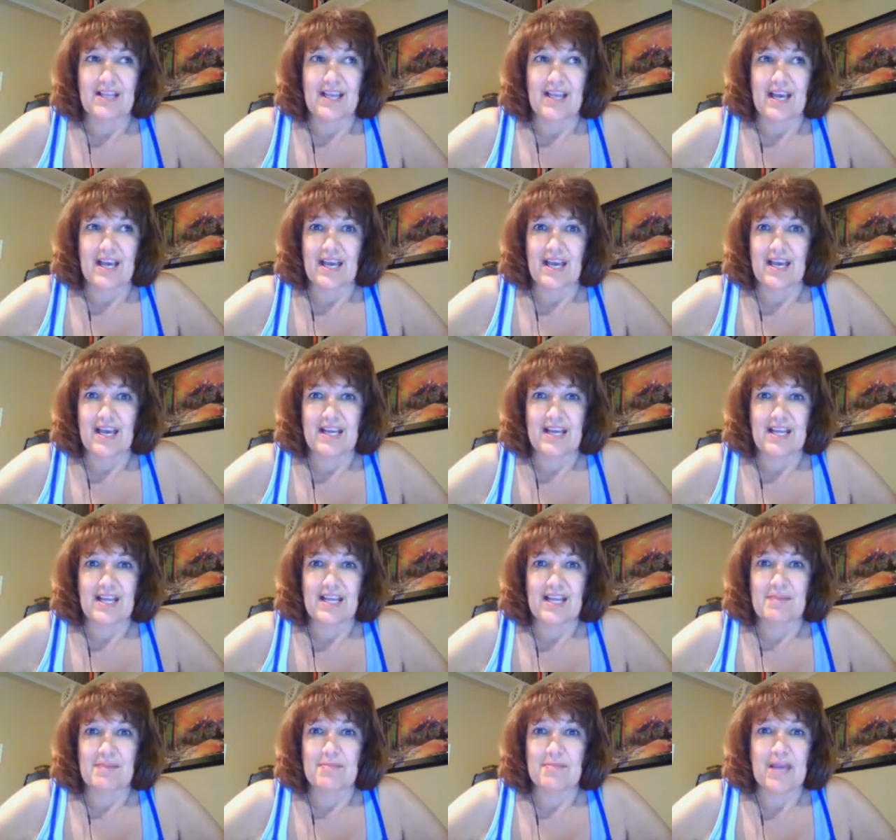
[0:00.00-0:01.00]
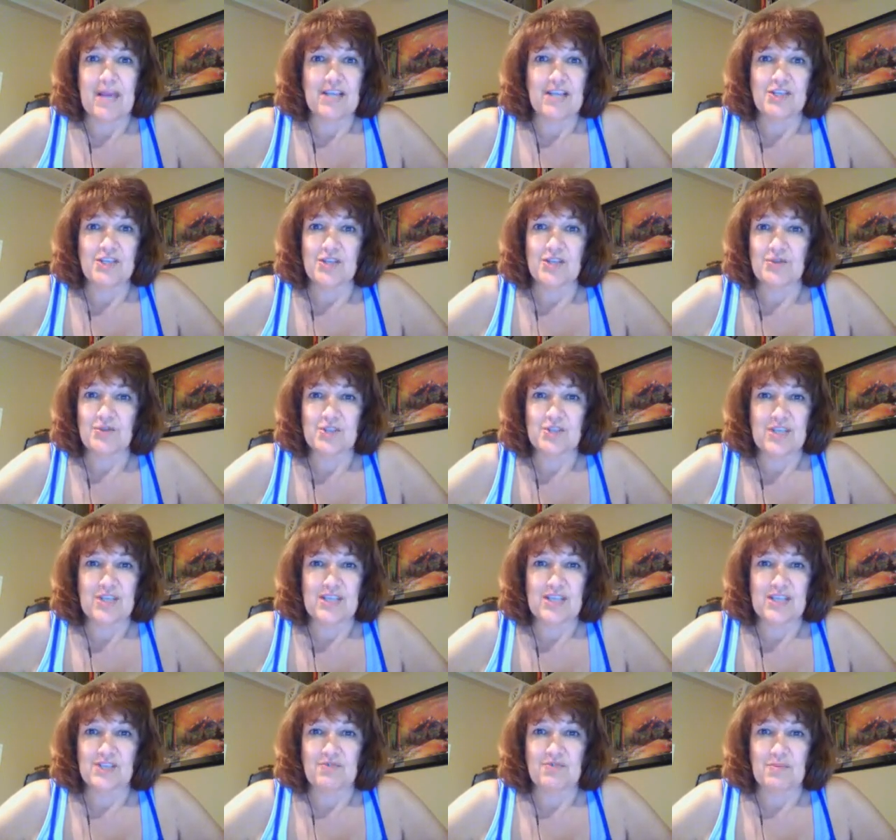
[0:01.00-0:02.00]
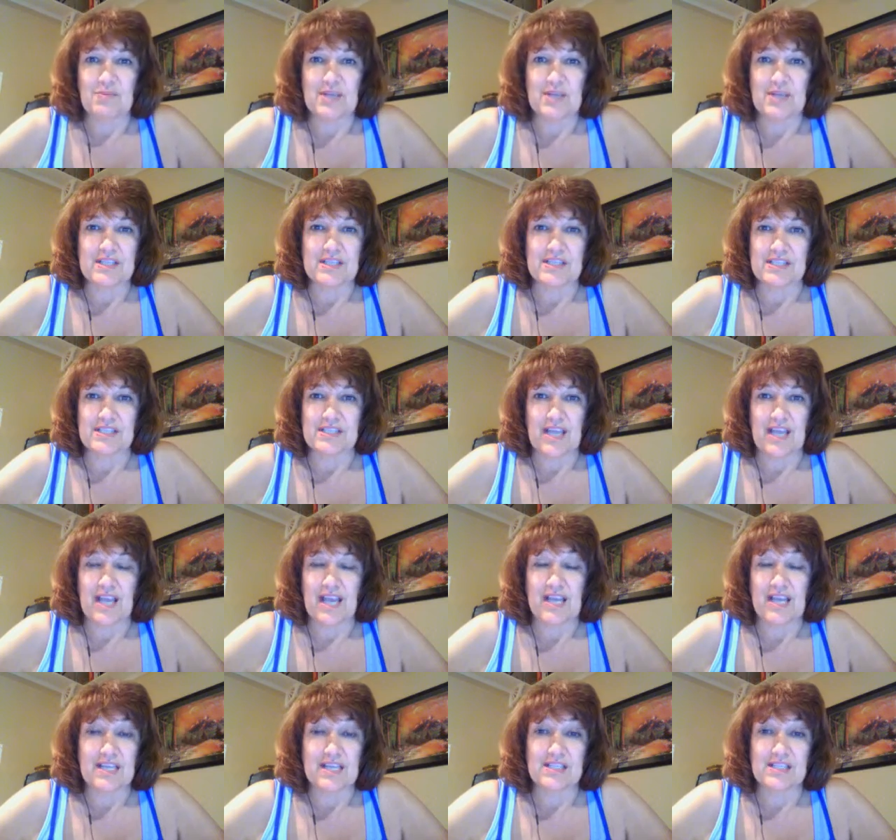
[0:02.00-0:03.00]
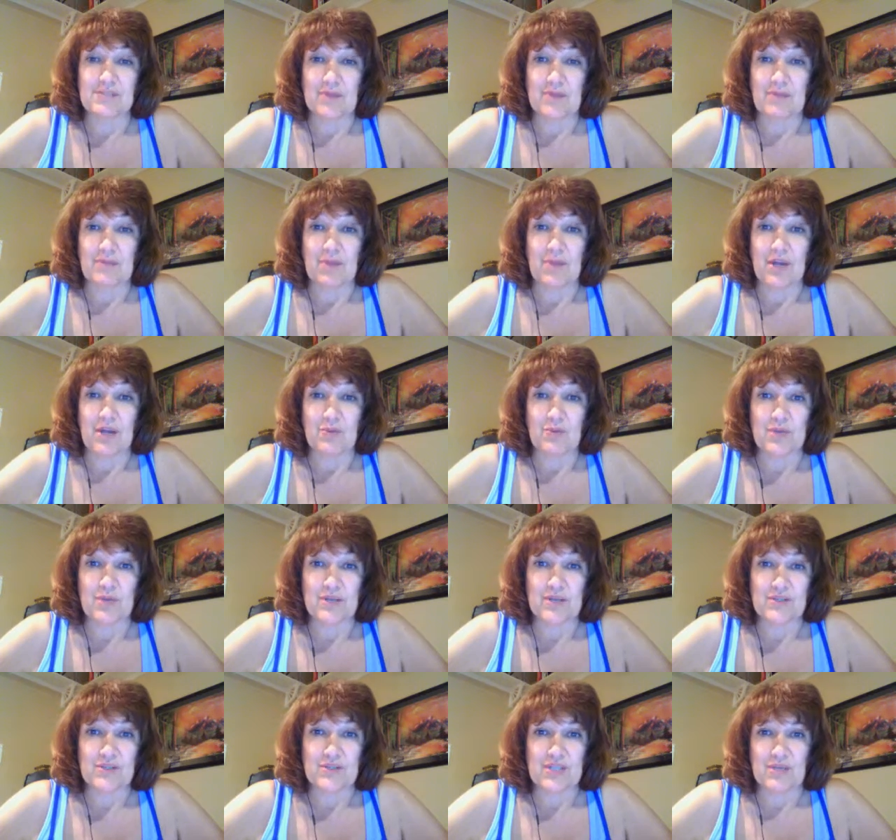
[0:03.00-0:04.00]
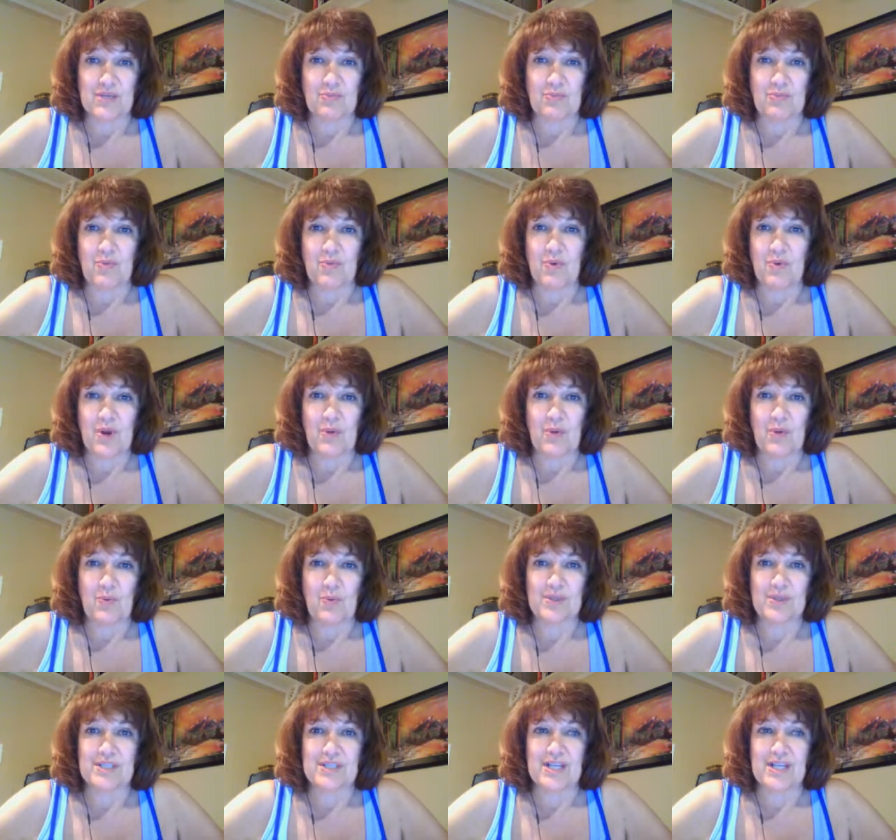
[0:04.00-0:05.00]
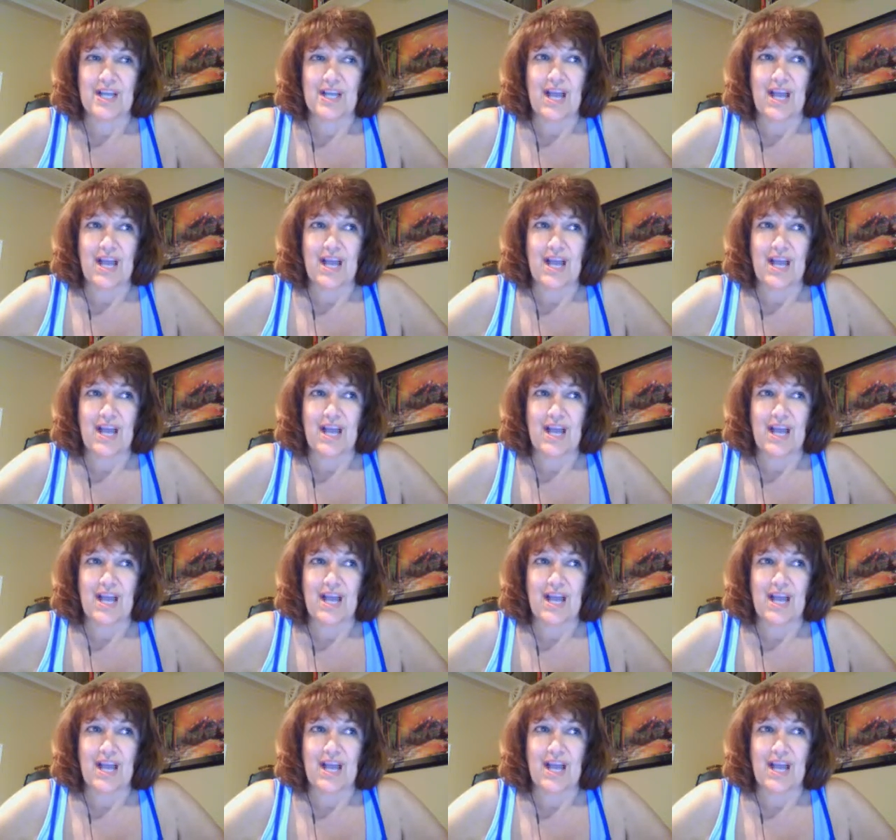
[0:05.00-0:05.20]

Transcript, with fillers: that it made no sense for me to stay and spin my wheels at a point when